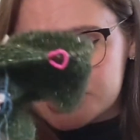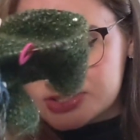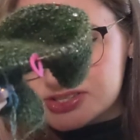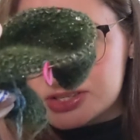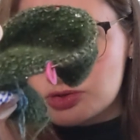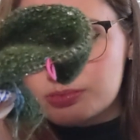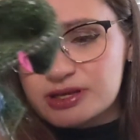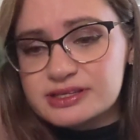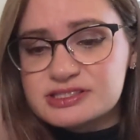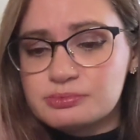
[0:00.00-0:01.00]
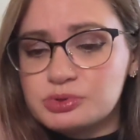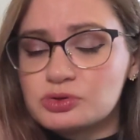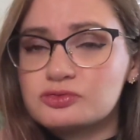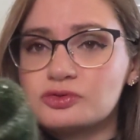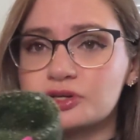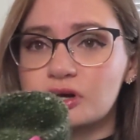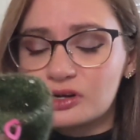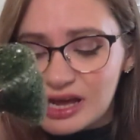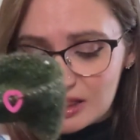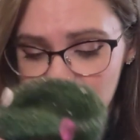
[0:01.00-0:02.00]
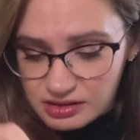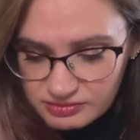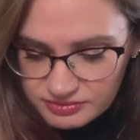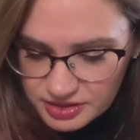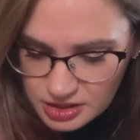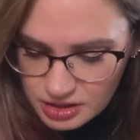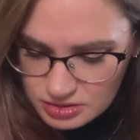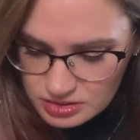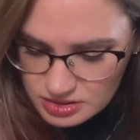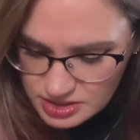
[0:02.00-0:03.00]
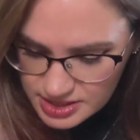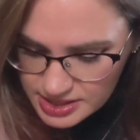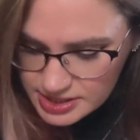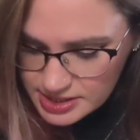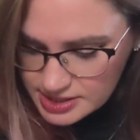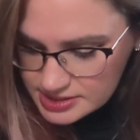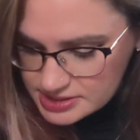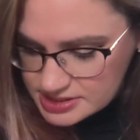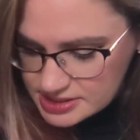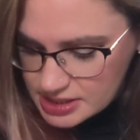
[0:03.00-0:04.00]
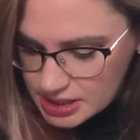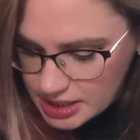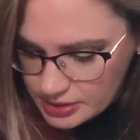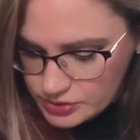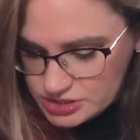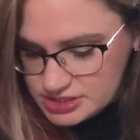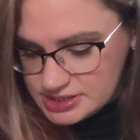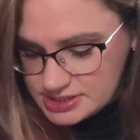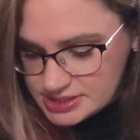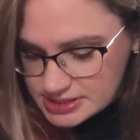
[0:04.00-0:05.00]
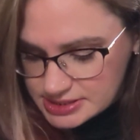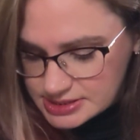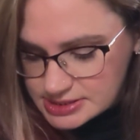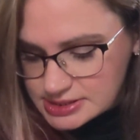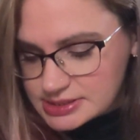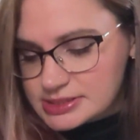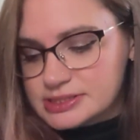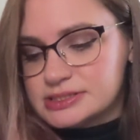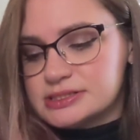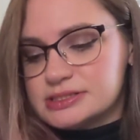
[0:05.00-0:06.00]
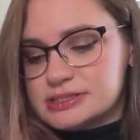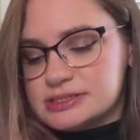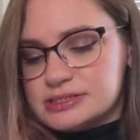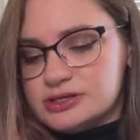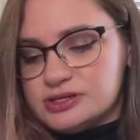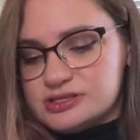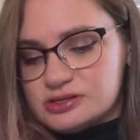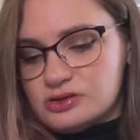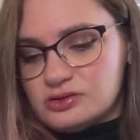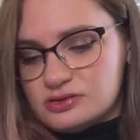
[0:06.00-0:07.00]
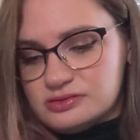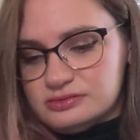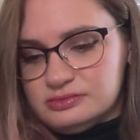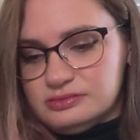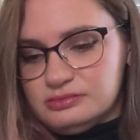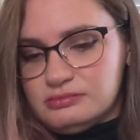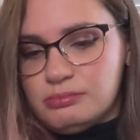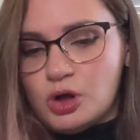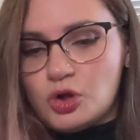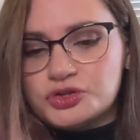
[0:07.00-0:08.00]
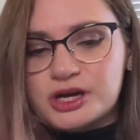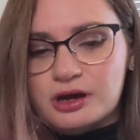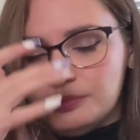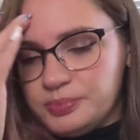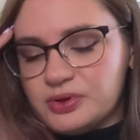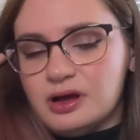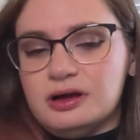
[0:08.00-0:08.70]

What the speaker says: This is a single ply. It's a beautiful yarn. I love the color. It's gorgeous. Here it is, all balled up.